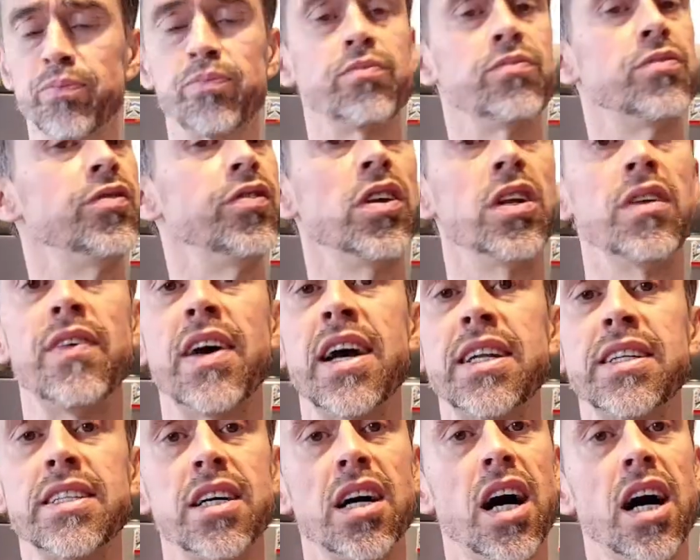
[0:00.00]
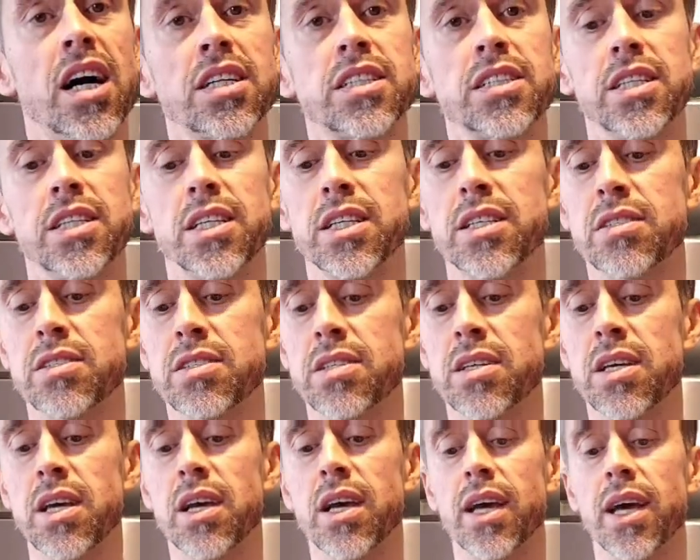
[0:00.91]
full of antioxidants
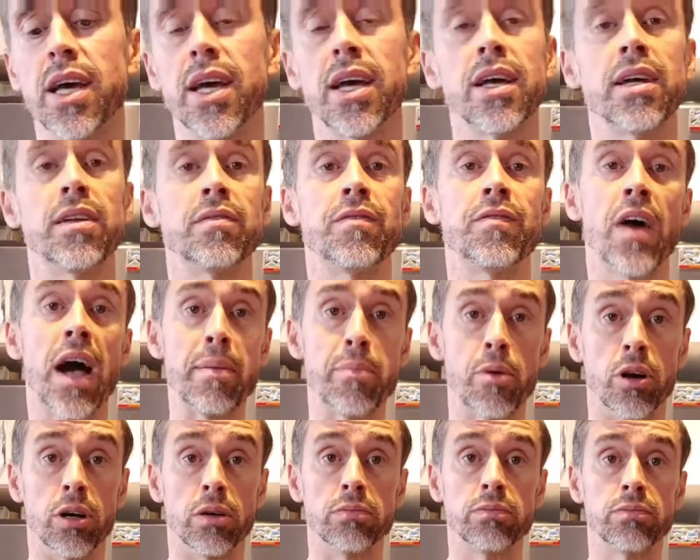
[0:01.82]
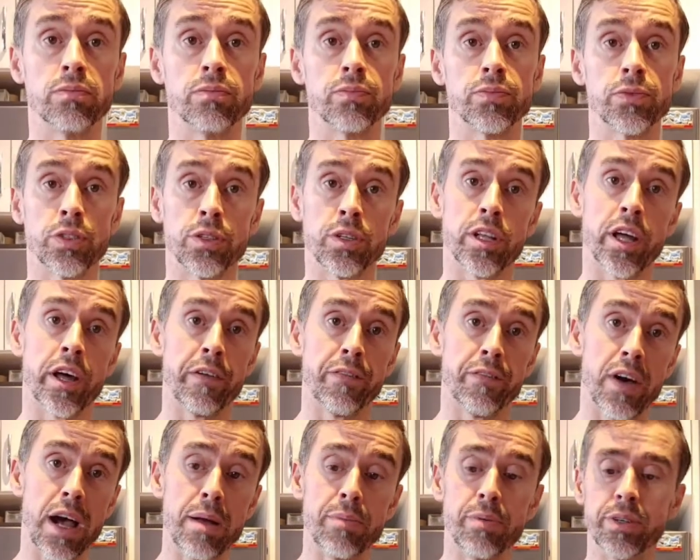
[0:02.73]
and fiber. So a lot of
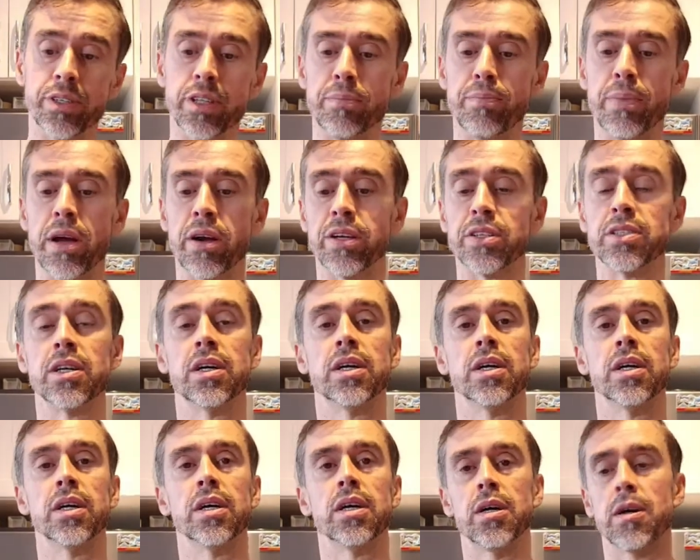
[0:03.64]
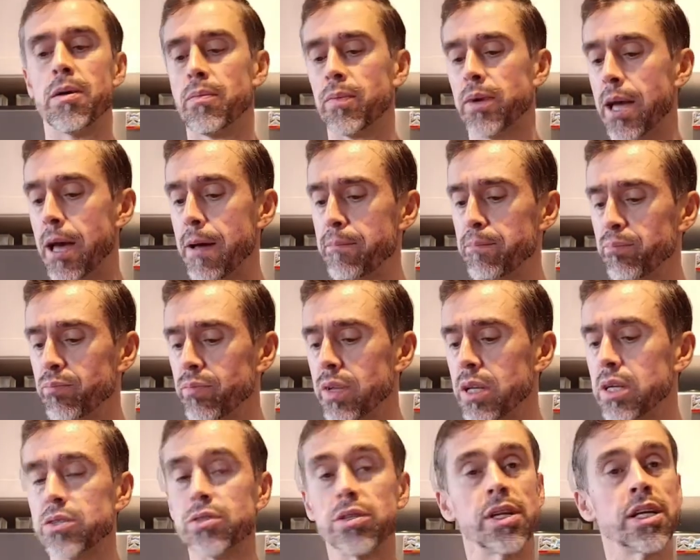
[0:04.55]
fiber in the berries. Okay.
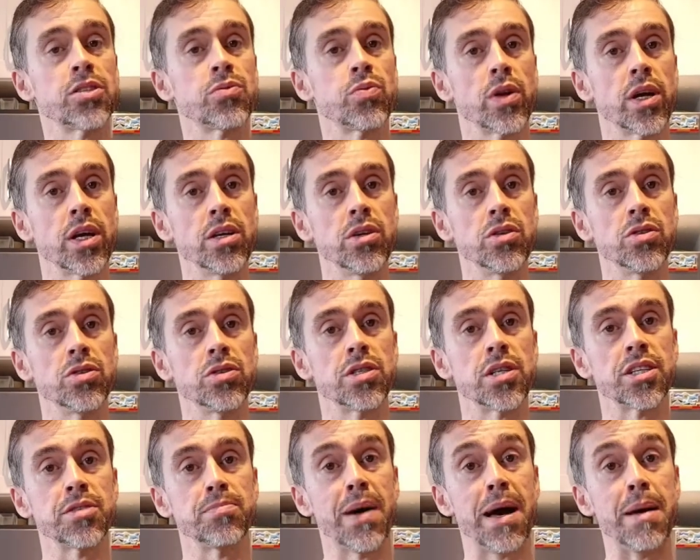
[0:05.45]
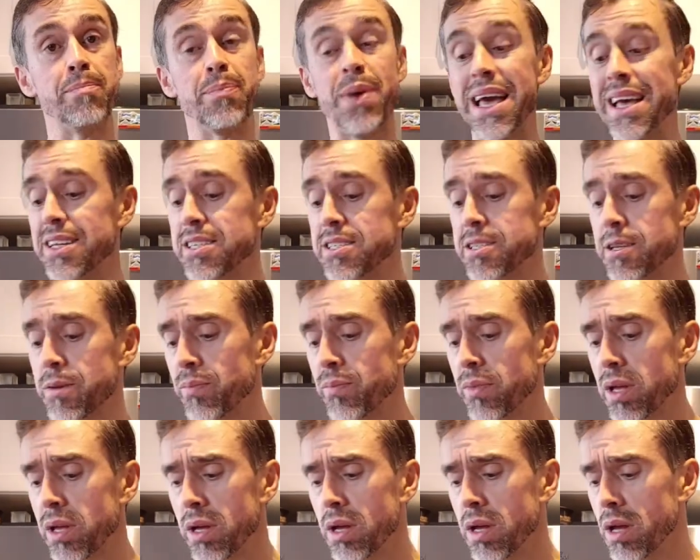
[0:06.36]
So that's what I use as my base.
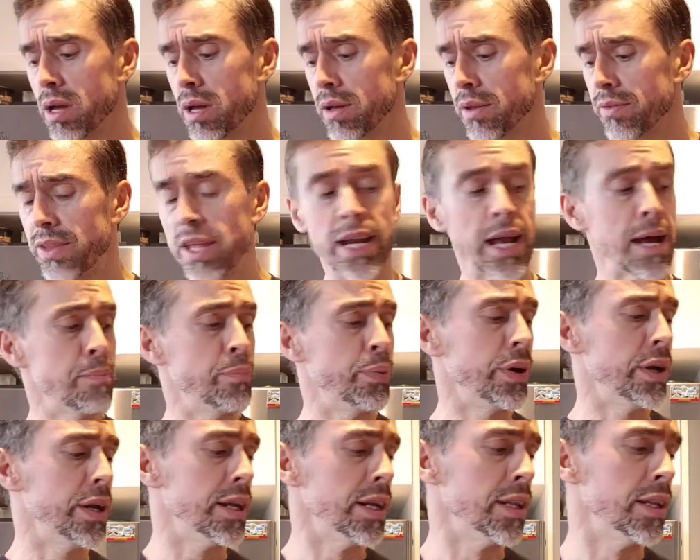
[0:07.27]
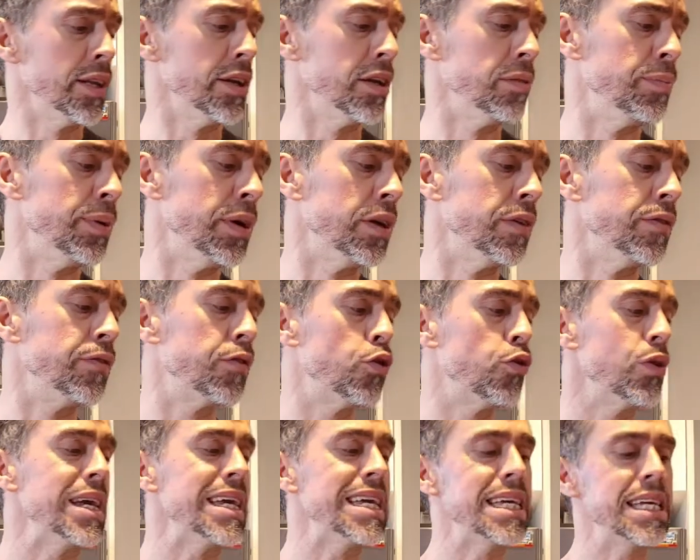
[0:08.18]
Then I put in a little bit of
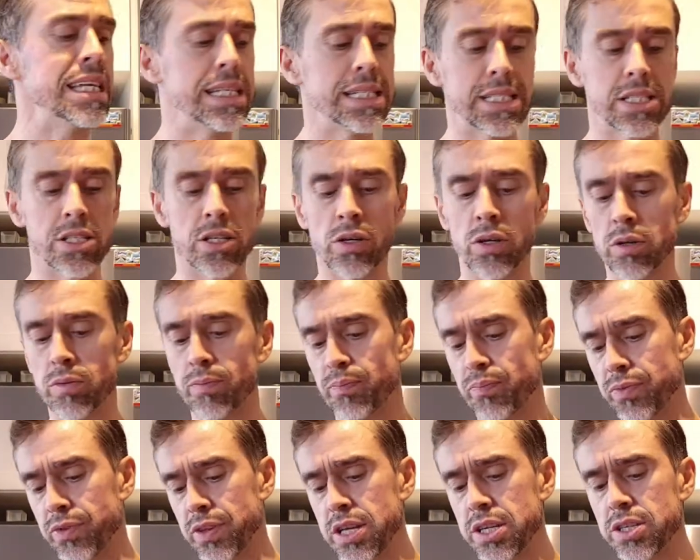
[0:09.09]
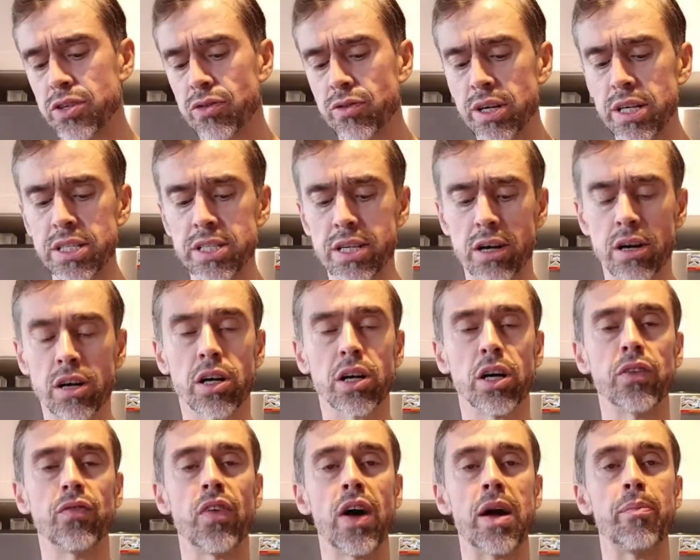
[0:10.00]
greens. So these greens here are called
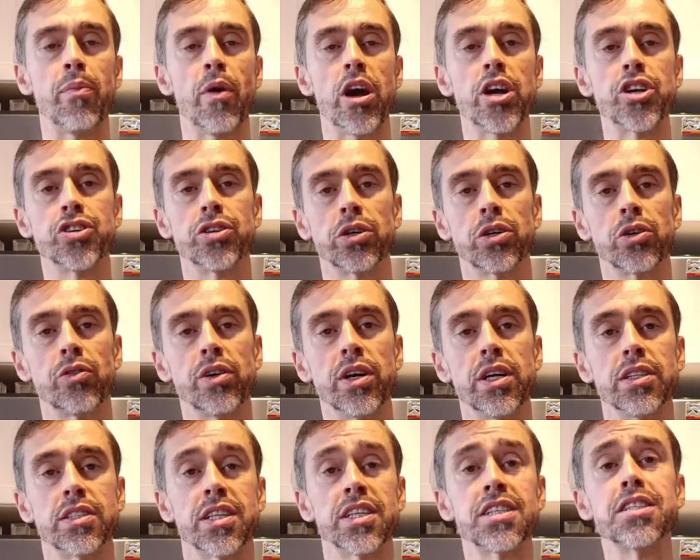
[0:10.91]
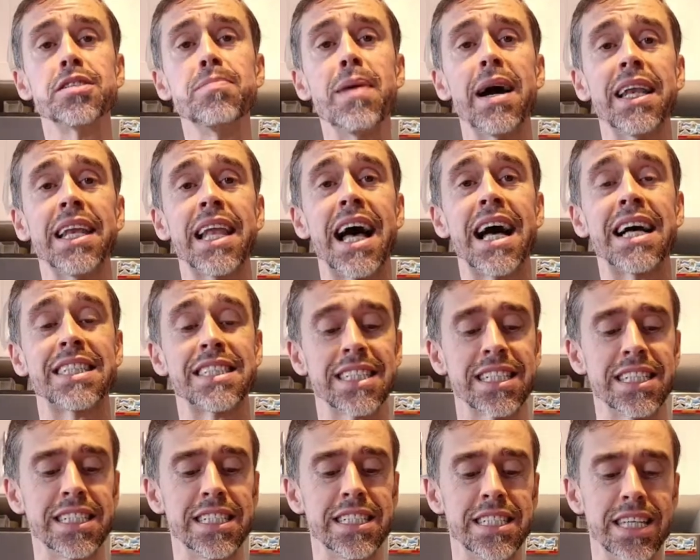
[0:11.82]
vibrational greens. This is my last
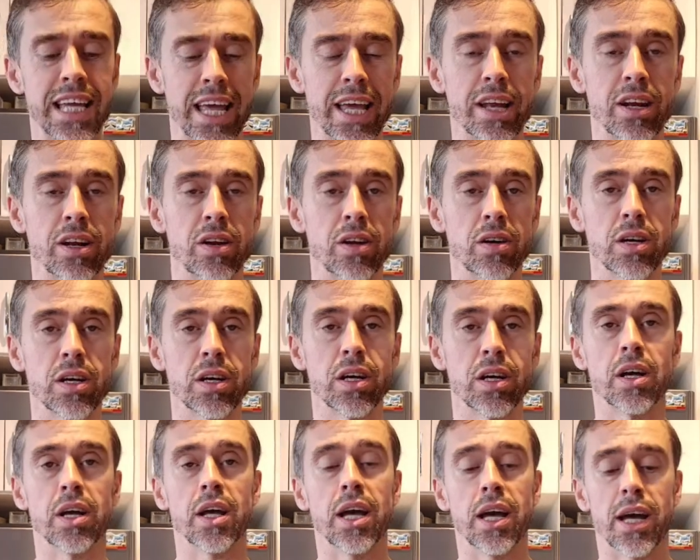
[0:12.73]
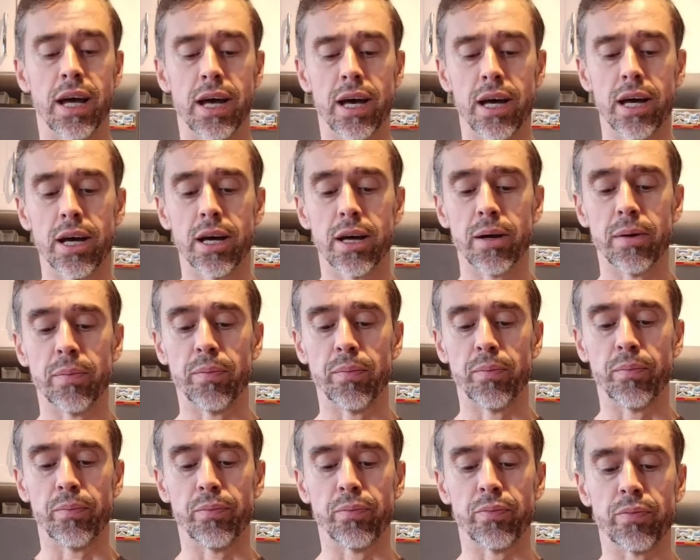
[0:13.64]
container
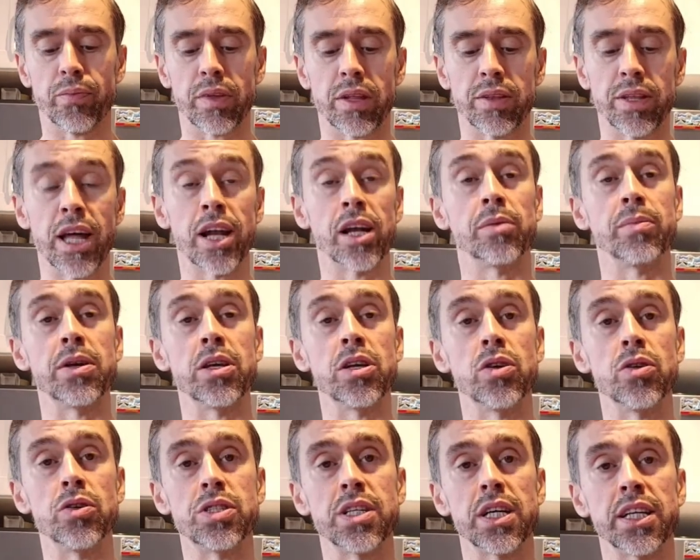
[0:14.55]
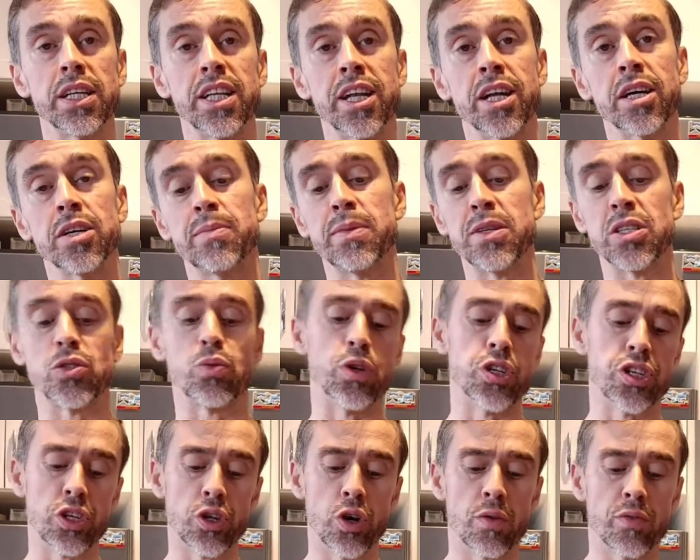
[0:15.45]
that I'll be using. Then I'll be switching
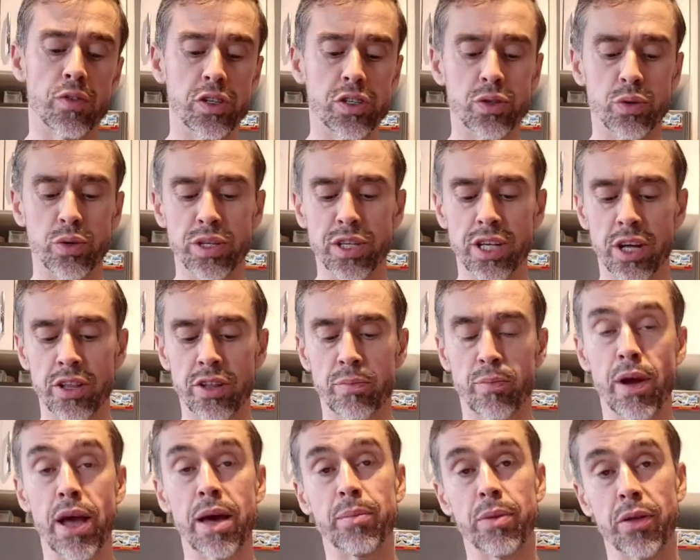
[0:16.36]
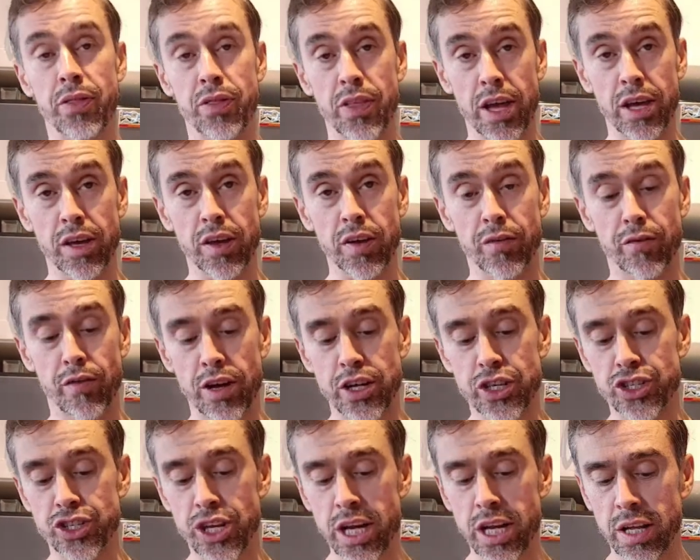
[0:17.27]
over to another brand. But thank you, Fred
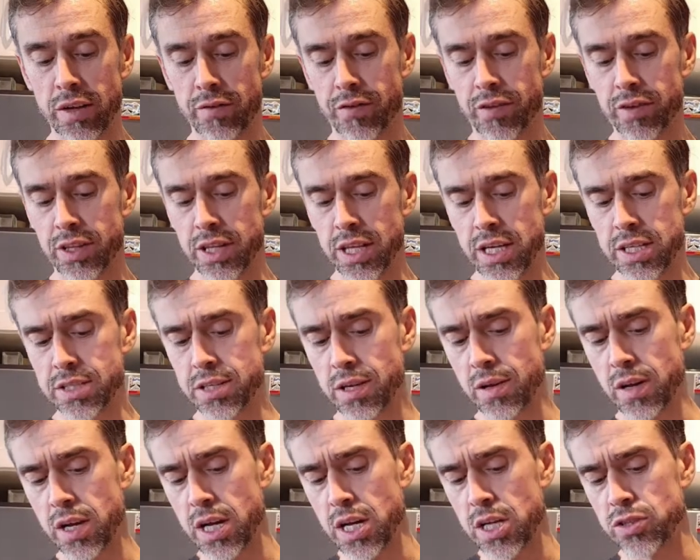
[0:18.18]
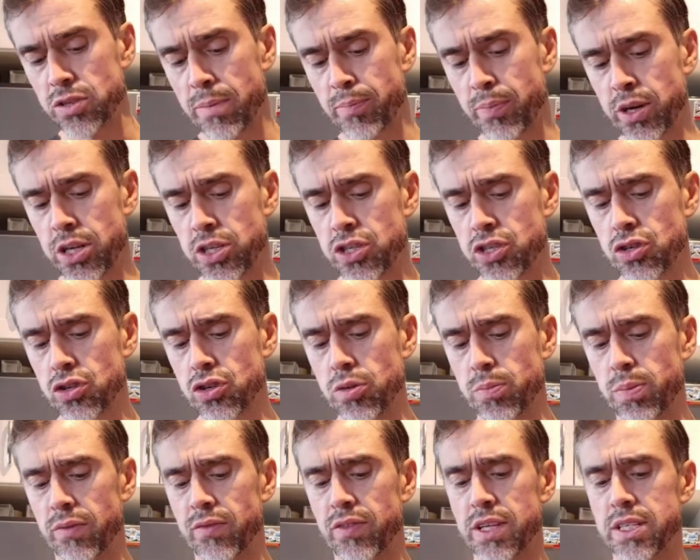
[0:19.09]
Shadium, for these. So I put a scoop
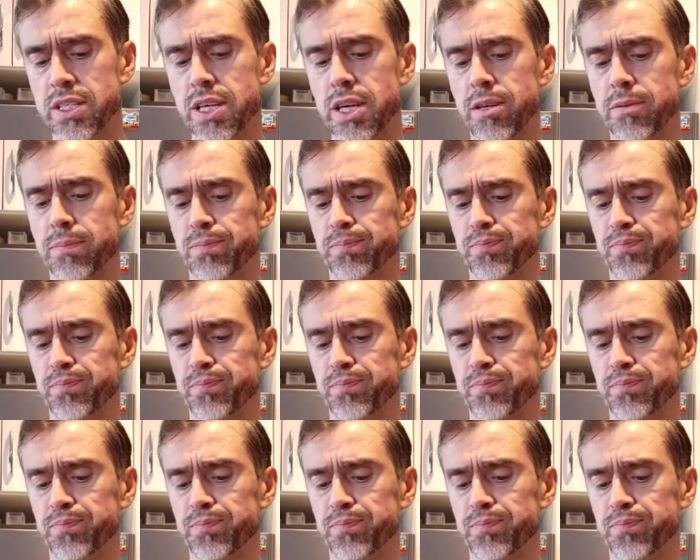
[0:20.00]
of this in.